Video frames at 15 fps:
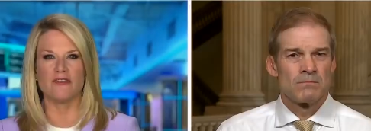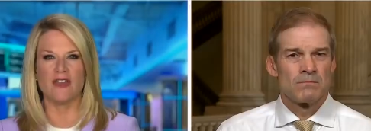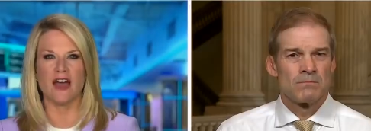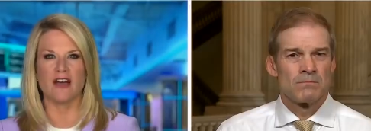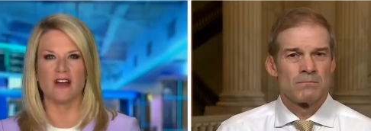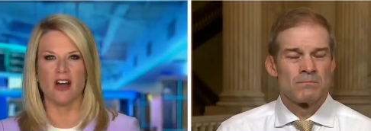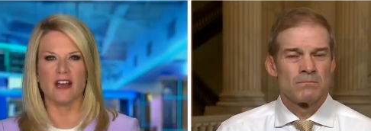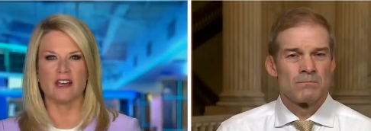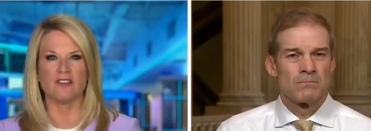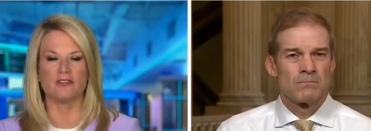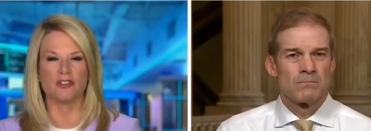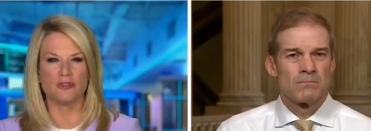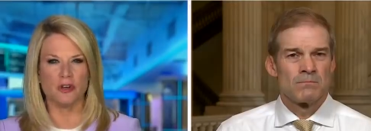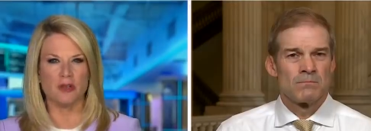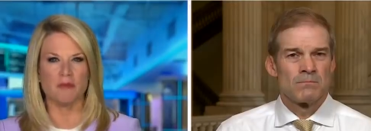Speaker 1: that kind of
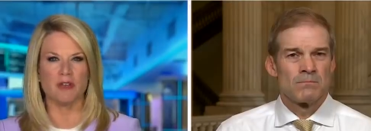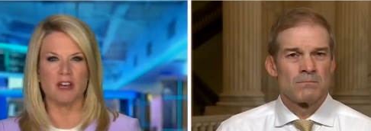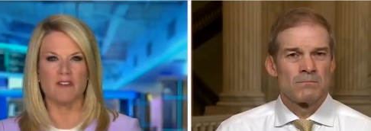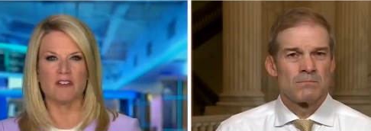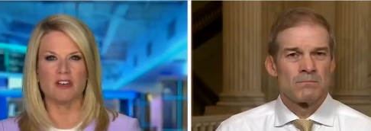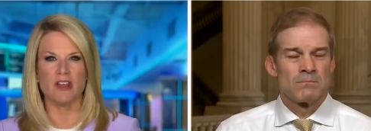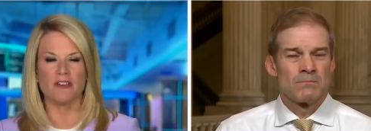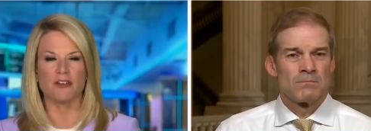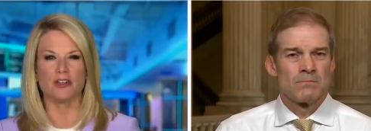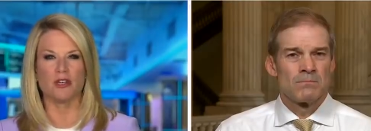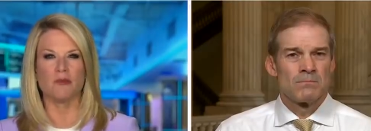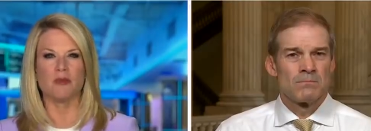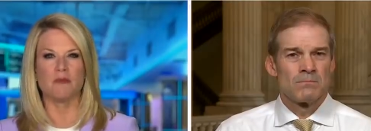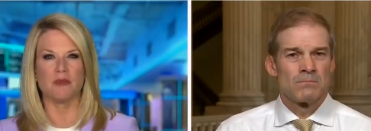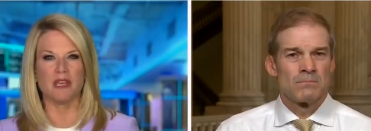treatment of another
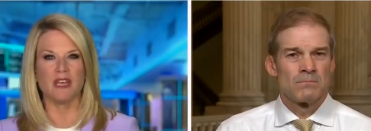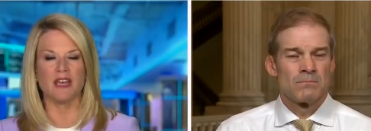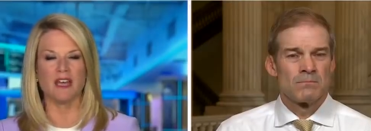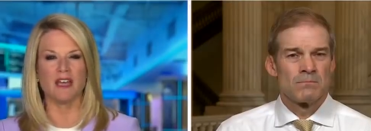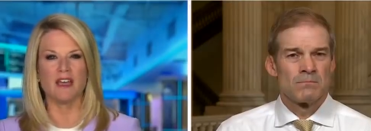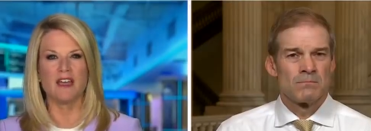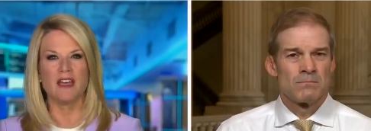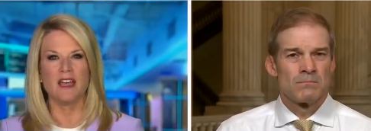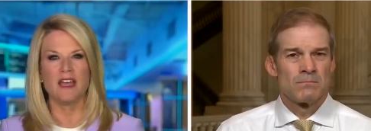human being,